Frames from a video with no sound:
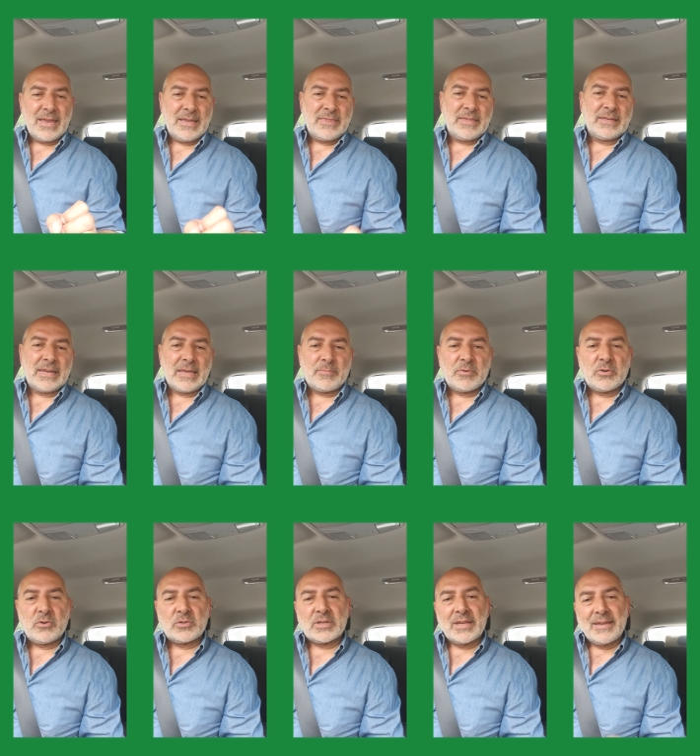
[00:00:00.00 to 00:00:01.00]
in the
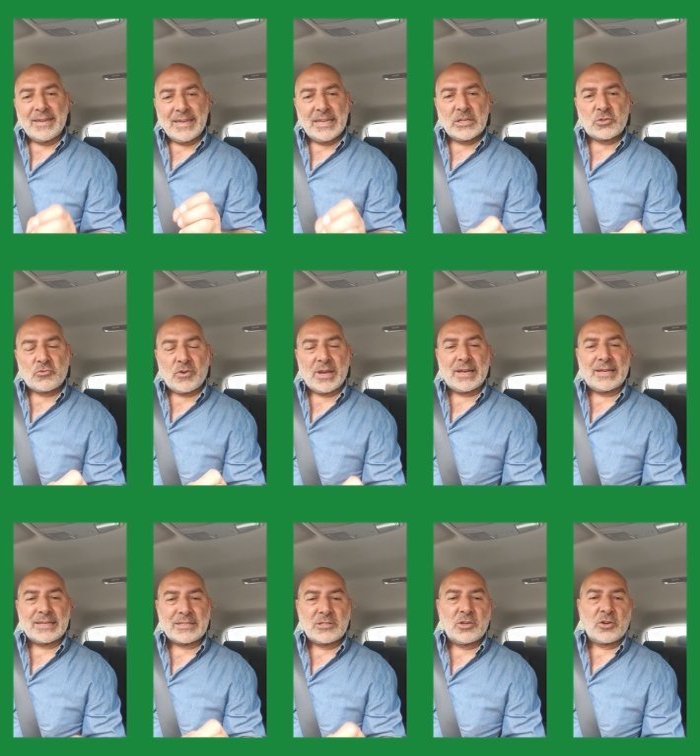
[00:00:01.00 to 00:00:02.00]
neighborhood. Israel
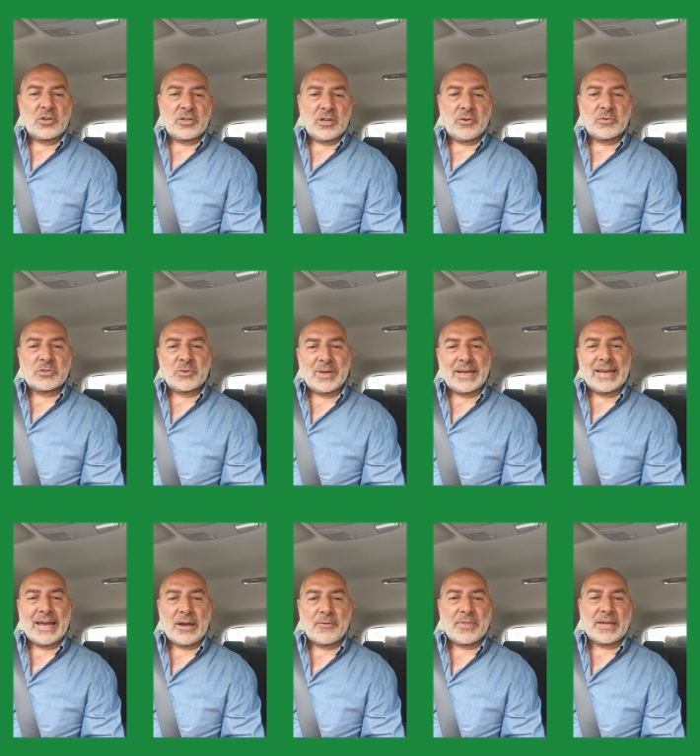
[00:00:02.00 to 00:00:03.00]
is not going to
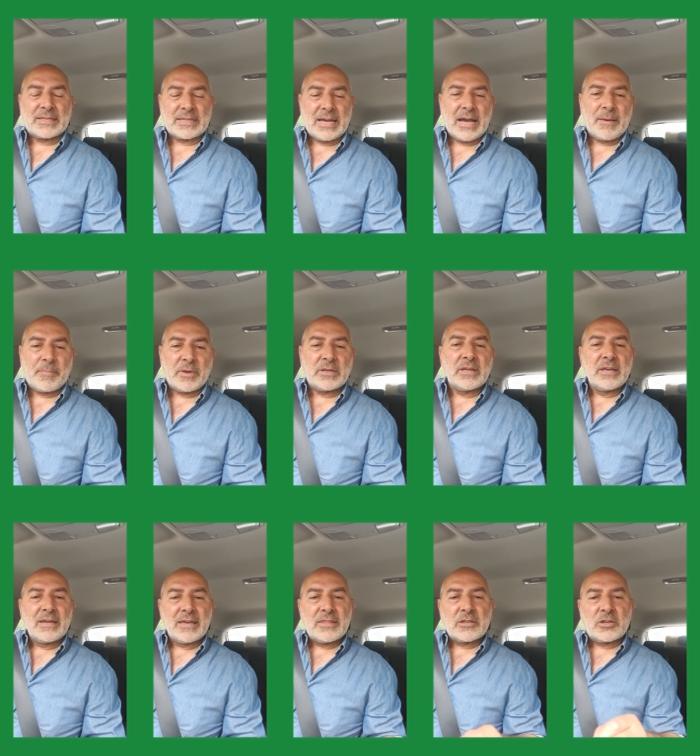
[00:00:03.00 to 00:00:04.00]
allow that to happen,
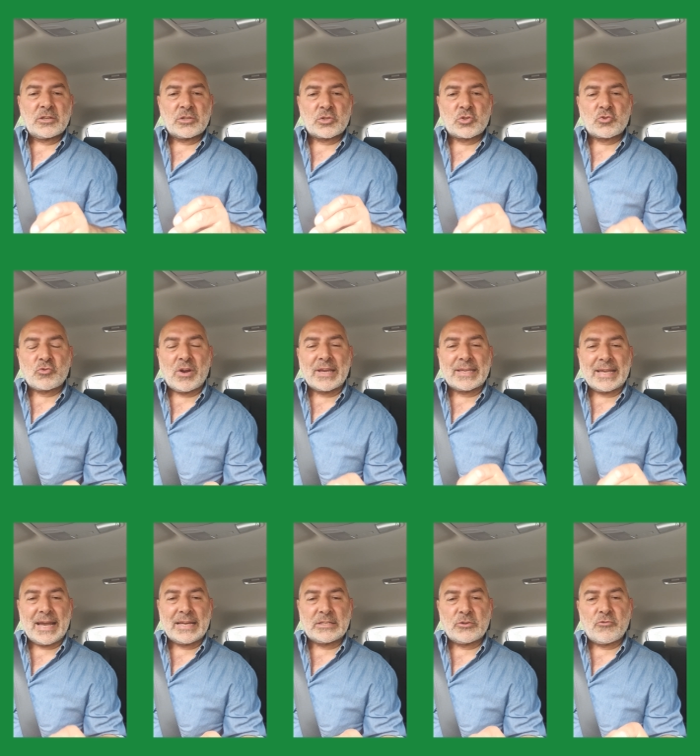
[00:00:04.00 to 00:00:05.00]
and they're going to strike
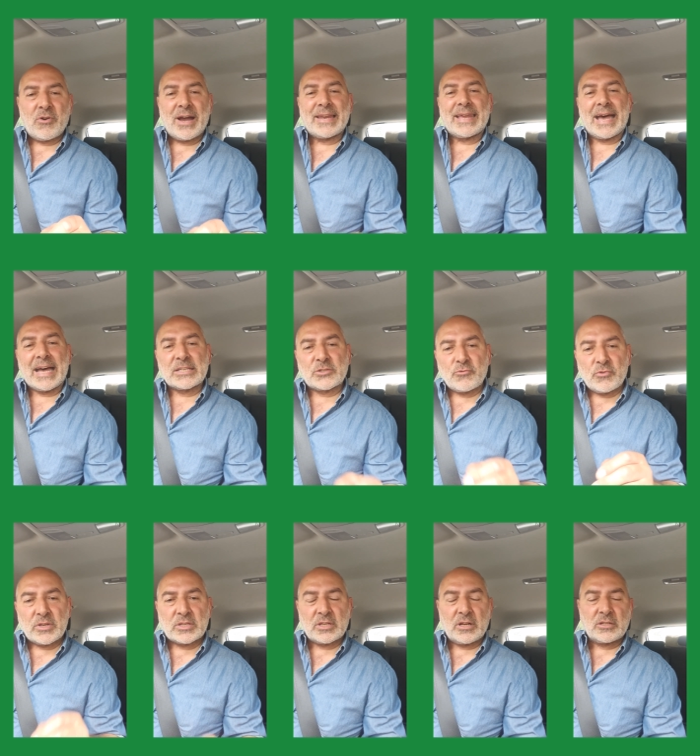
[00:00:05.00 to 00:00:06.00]
at Iran. As a
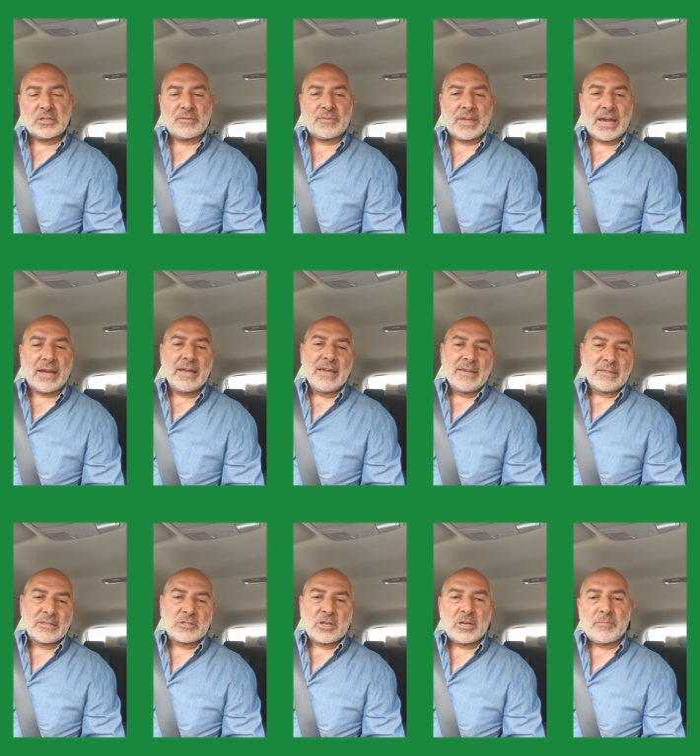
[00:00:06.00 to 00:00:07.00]
result of that,
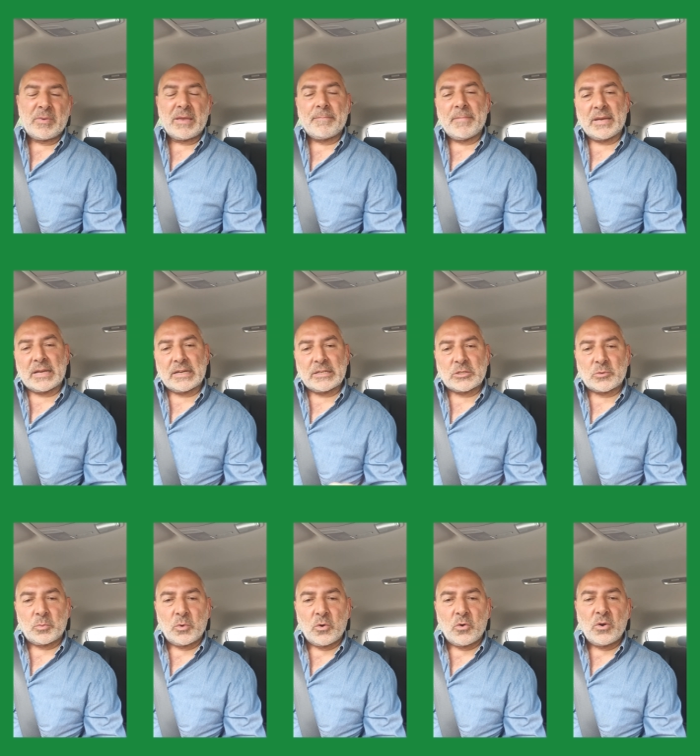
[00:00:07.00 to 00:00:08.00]
there's going to be a Middle East
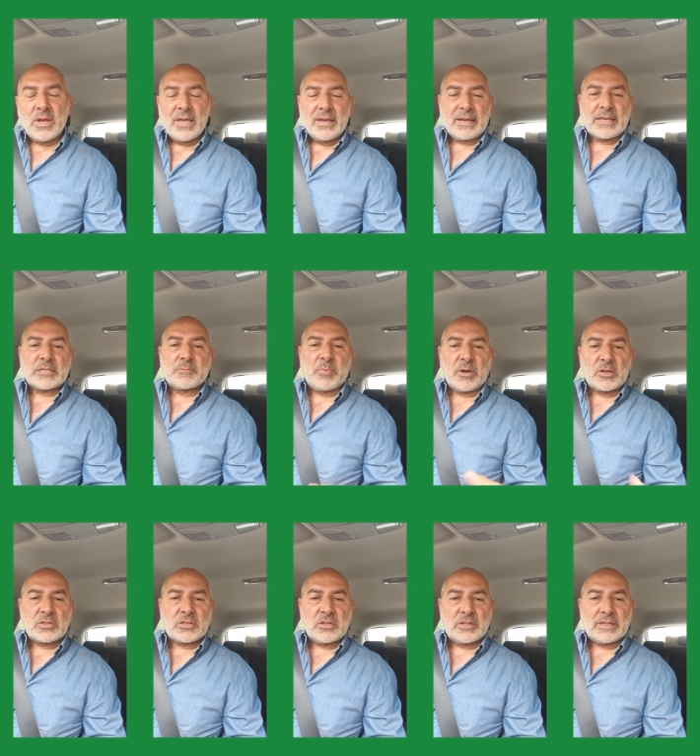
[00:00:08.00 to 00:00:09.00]
war. Hezbollah
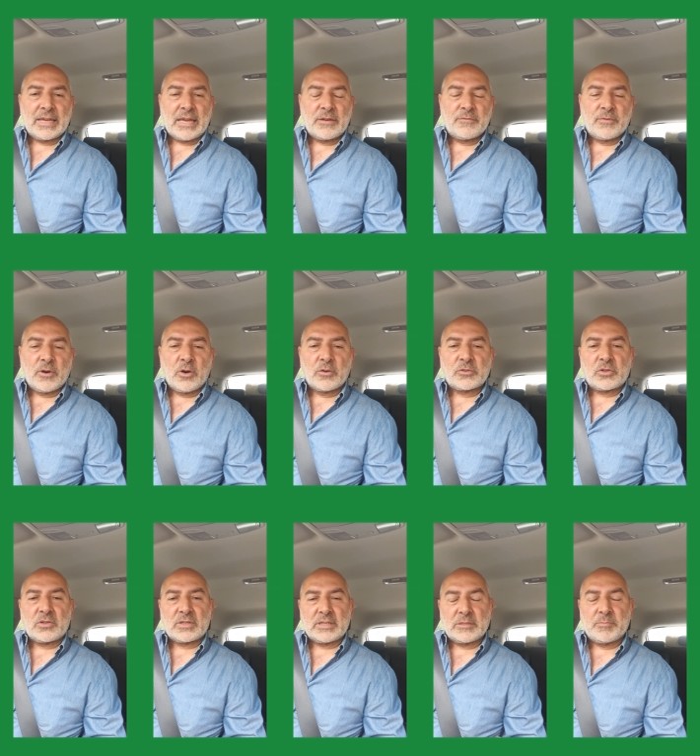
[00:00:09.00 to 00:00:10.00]
is going to get involved
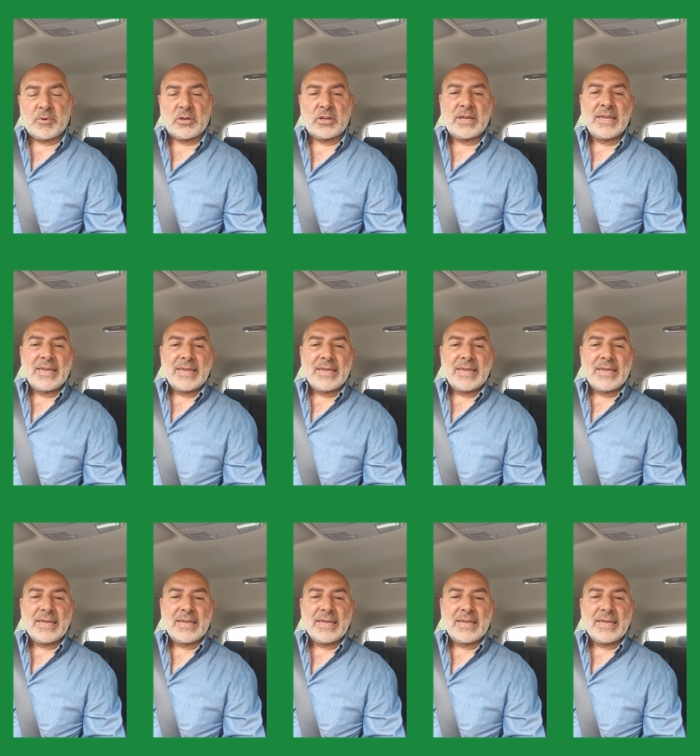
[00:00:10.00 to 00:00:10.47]
because Hezbollah